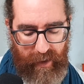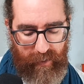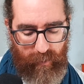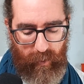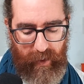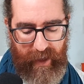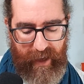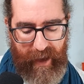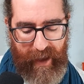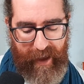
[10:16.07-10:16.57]

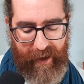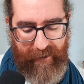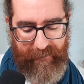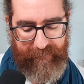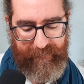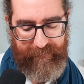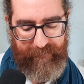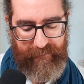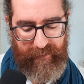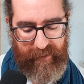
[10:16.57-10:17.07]
We
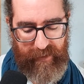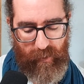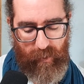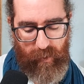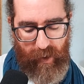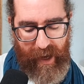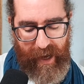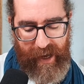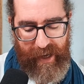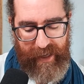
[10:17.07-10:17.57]
have the
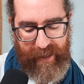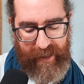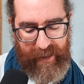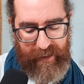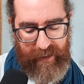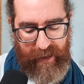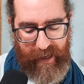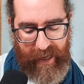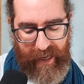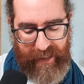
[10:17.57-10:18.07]
Y
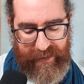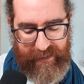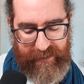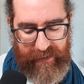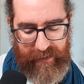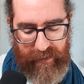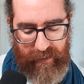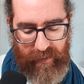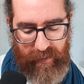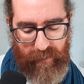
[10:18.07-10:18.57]

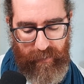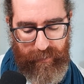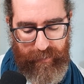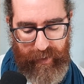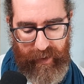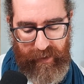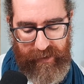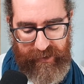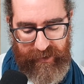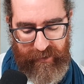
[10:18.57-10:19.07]
as in
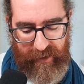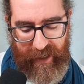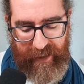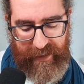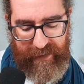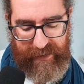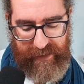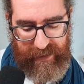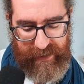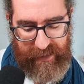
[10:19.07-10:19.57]

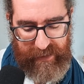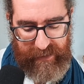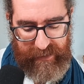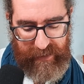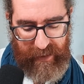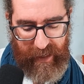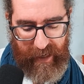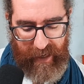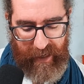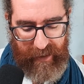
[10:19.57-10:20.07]

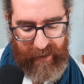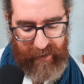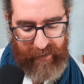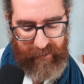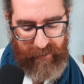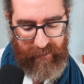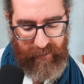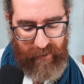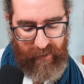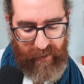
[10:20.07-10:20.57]
personalities,
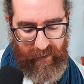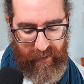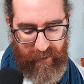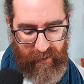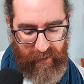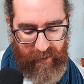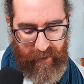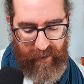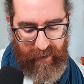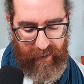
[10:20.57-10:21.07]
and
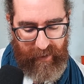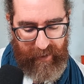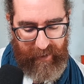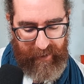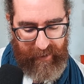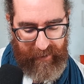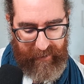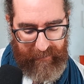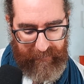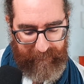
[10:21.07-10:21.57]

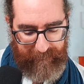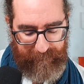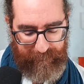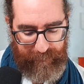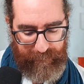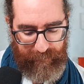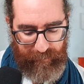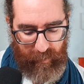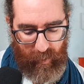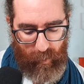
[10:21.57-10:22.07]

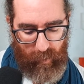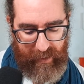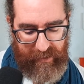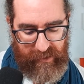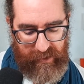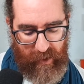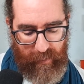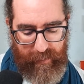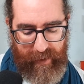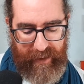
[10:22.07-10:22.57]
when
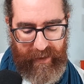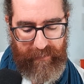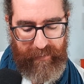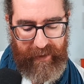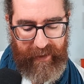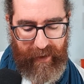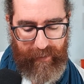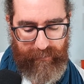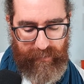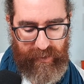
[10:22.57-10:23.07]
somebody
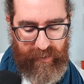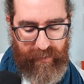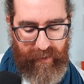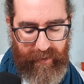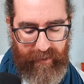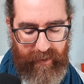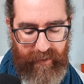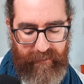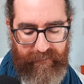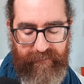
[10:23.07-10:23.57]
becomes
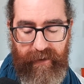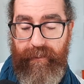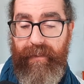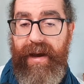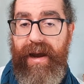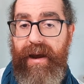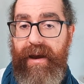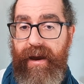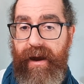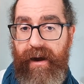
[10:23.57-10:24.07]
very
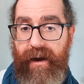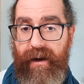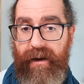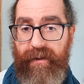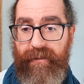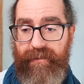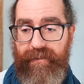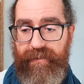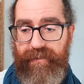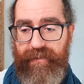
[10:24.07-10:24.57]
familiar,